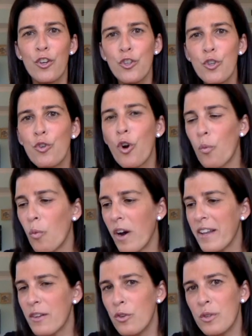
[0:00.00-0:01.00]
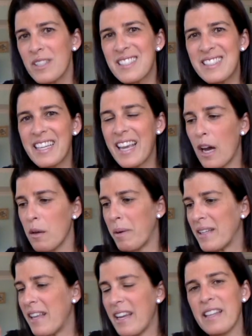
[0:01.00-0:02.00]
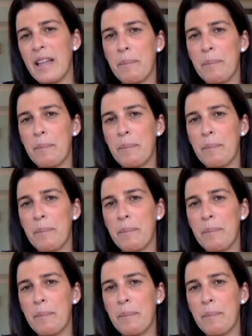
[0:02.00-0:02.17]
you don't want to stick out by taking